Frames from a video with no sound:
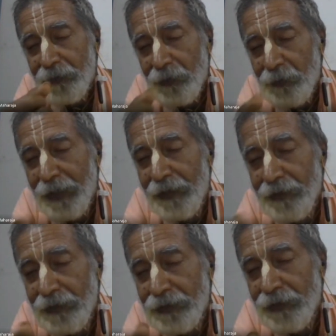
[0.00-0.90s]
To make
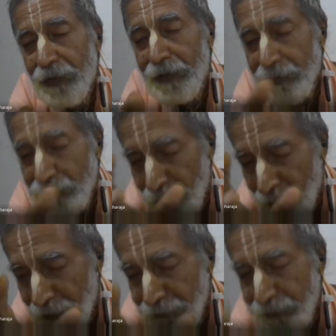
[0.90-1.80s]
Krishna
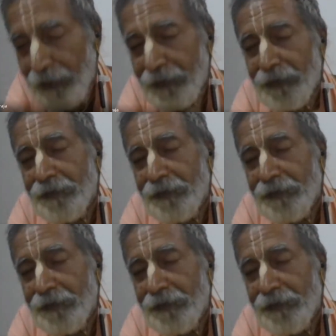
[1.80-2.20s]
enjoy that.